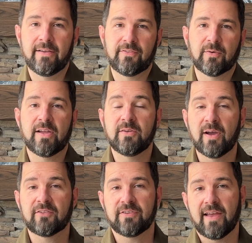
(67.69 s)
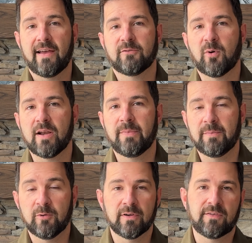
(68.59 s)
So I do actually have quite a bit
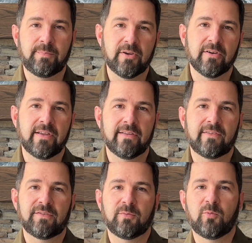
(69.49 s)
more experience